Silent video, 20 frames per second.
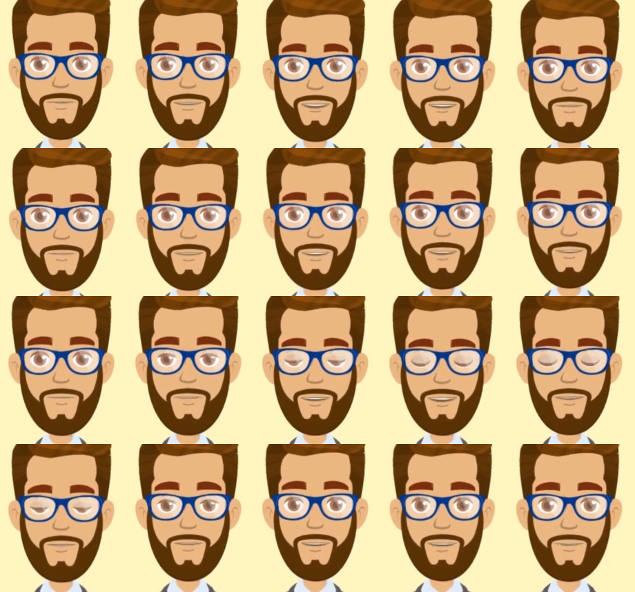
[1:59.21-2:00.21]
Well, we
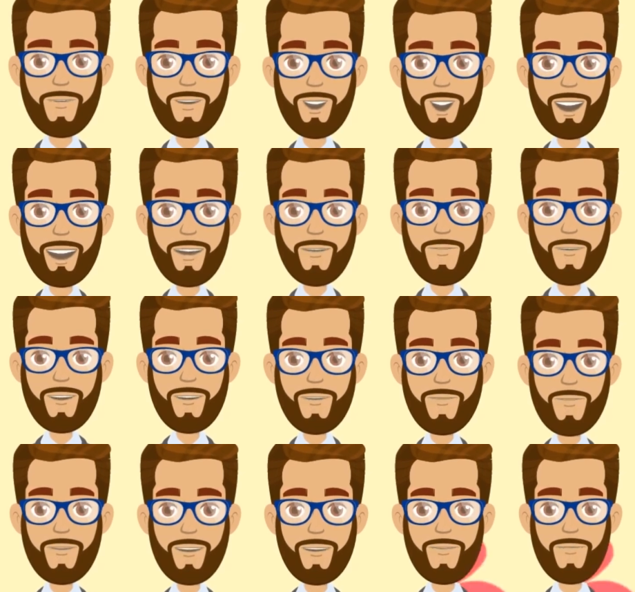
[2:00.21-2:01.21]
have quite a few
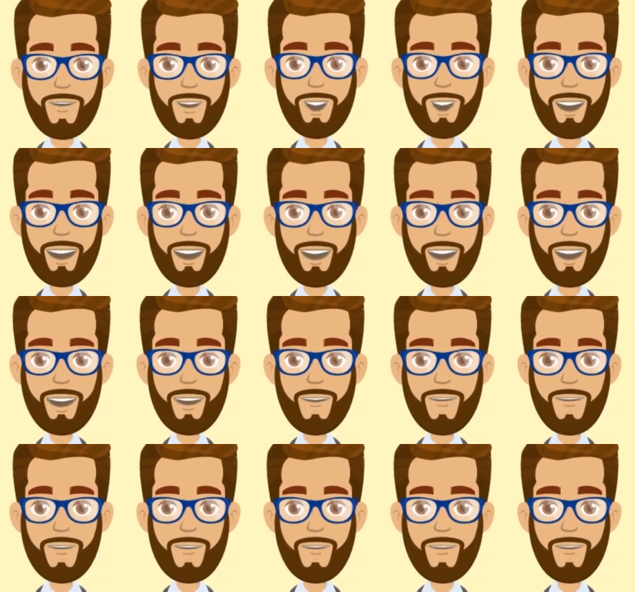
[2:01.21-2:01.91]
experiences.